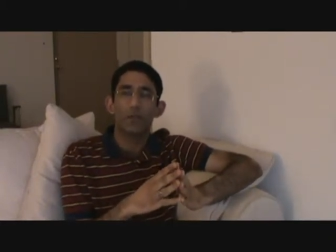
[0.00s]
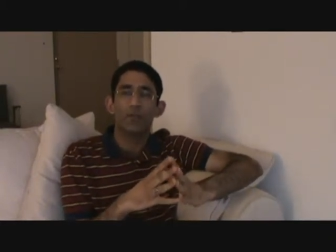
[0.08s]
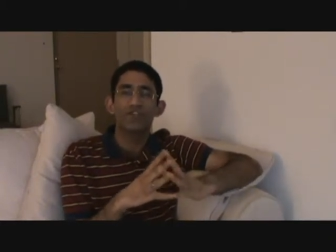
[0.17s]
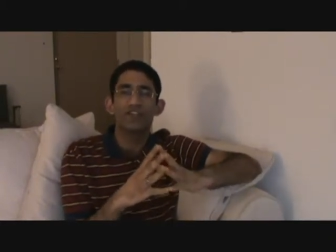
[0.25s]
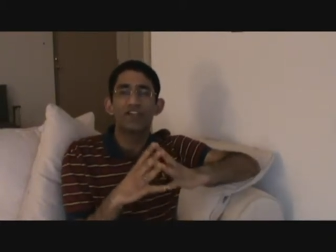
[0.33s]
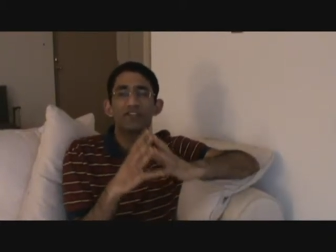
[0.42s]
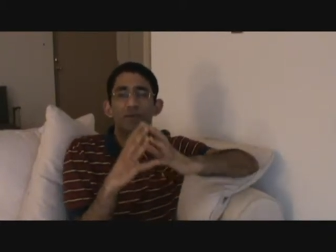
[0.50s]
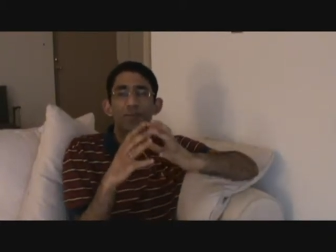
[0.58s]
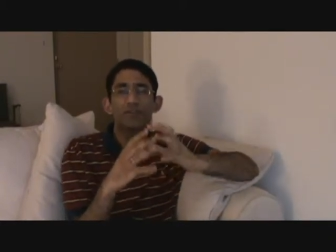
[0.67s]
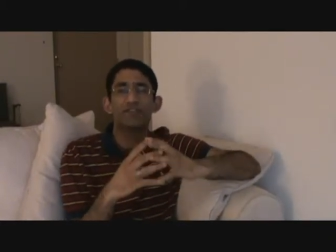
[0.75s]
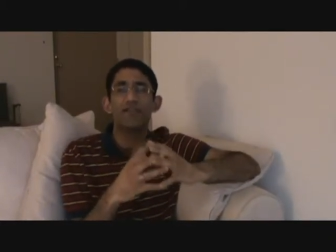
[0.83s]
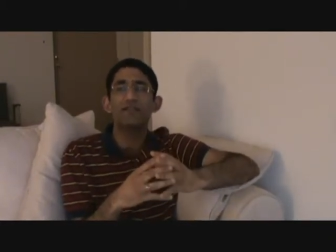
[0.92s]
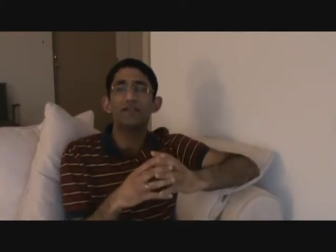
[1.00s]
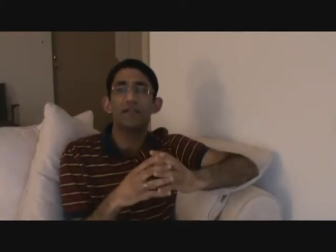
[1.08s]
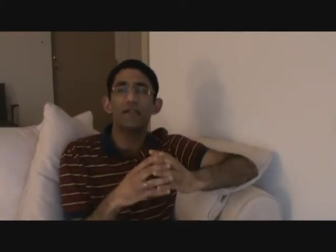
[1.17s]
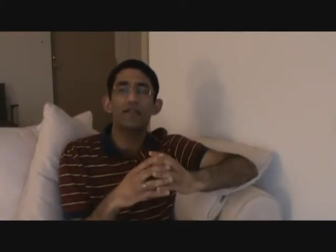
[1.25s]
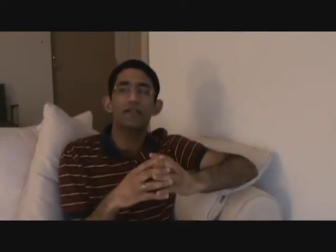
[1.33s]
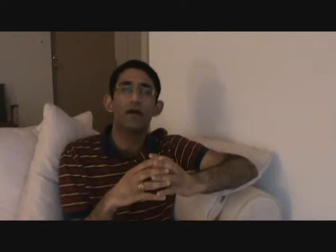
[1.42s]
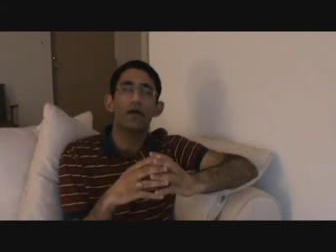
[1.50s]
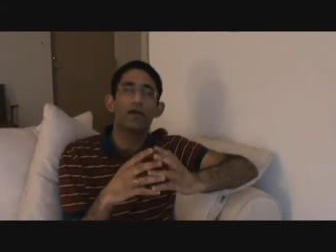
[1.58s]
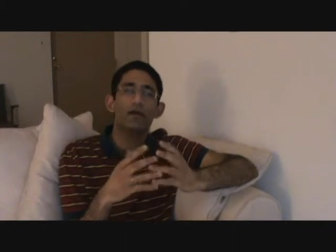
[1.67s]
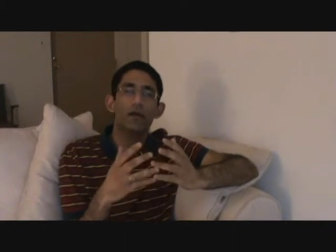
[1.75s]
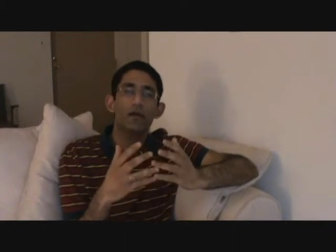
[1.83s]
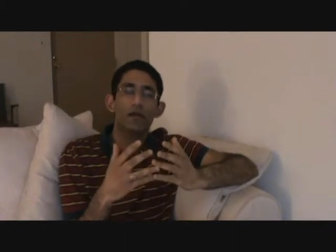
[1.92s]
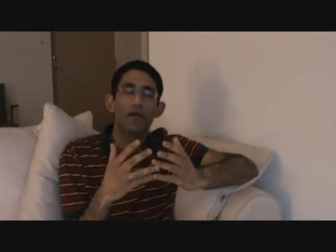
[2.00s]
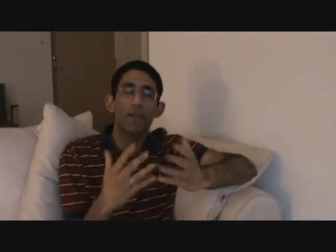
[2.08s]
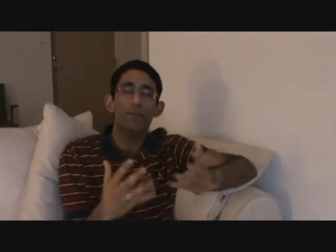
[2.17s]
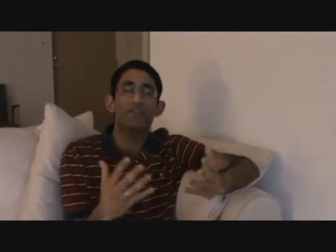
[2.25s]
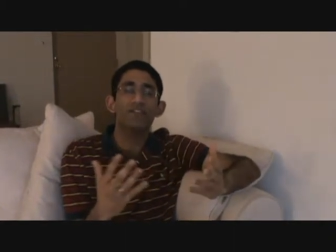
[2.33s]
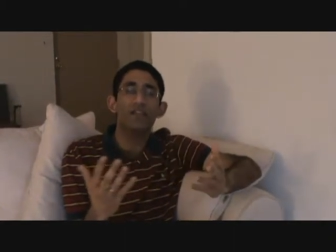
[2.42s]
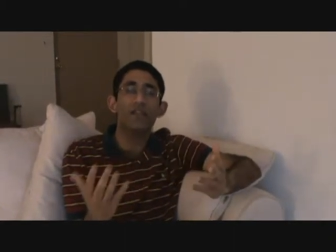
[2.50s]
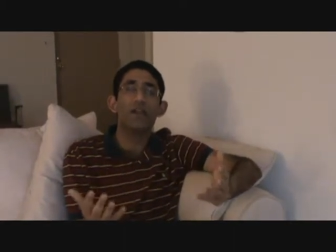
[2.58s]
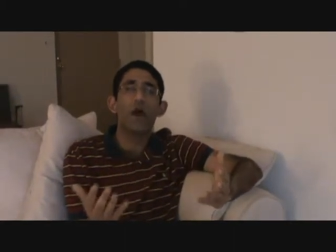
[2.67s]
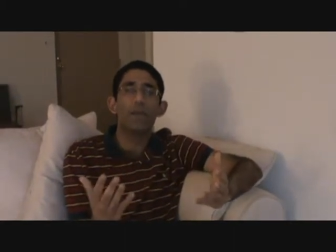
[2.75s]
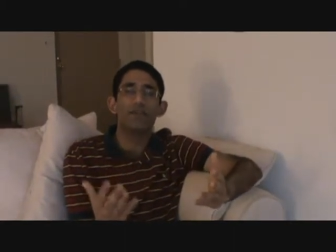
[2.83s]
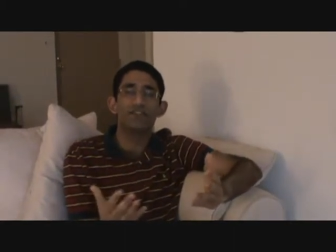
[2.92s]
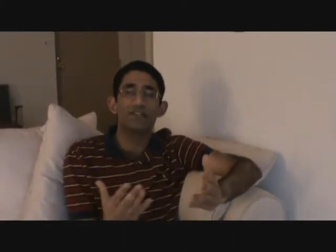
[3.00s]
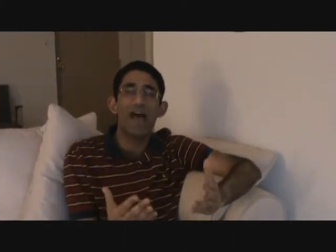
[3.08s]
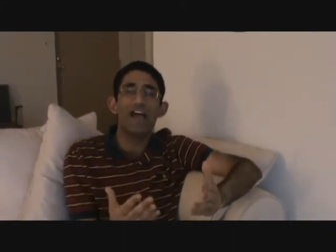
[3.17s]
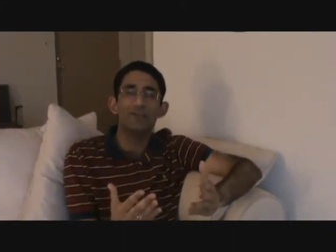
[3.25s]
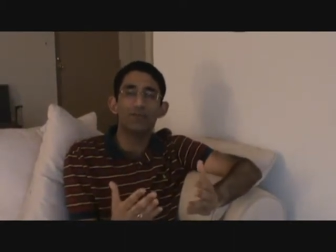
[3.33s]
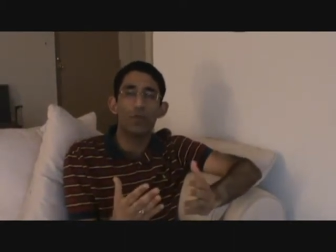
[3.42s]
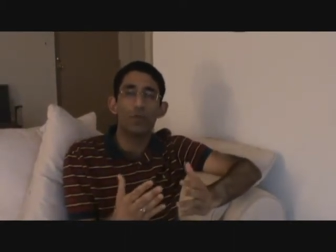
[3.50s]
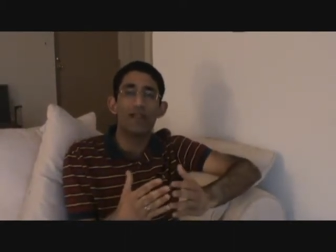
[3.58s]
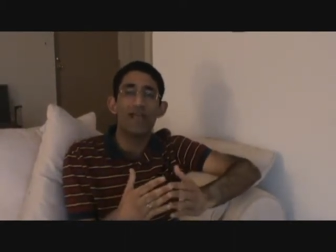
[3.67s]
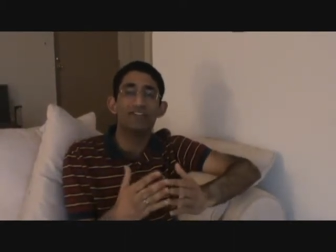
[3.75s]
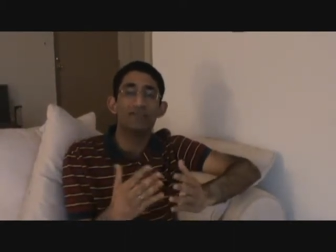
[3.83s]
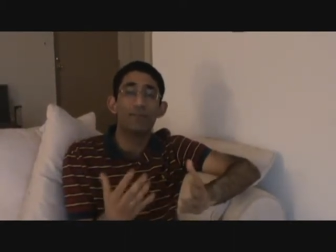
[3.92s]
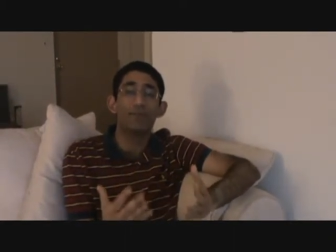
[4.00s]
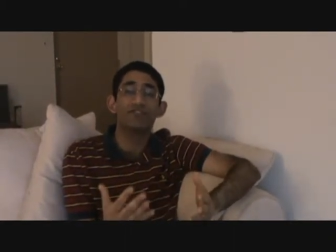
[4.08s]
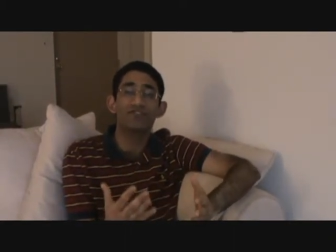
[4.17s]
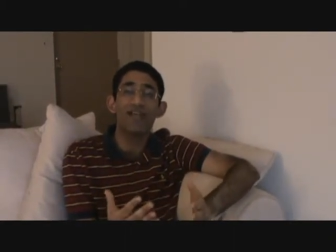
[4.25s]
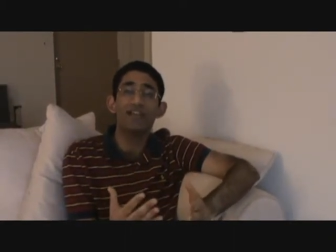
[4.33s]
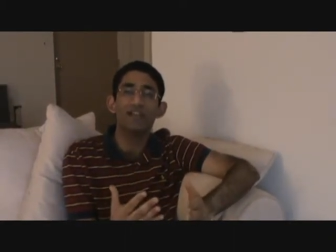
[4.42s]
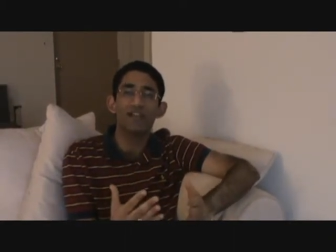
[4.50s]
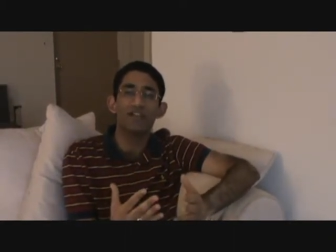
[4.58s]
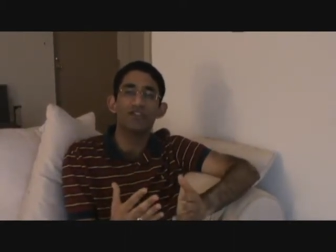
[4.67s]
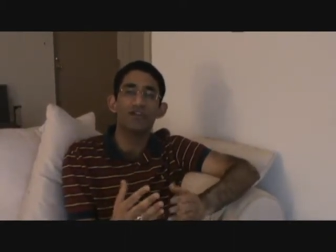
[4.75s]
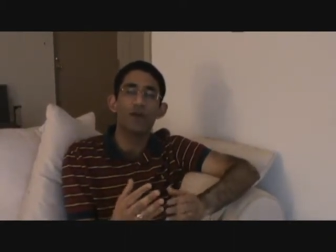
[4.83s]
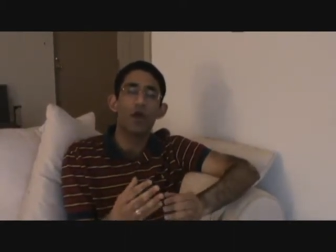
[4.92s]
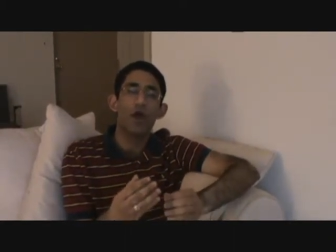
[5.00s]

which gets represented in the company's e-commerce dashboard as a percentage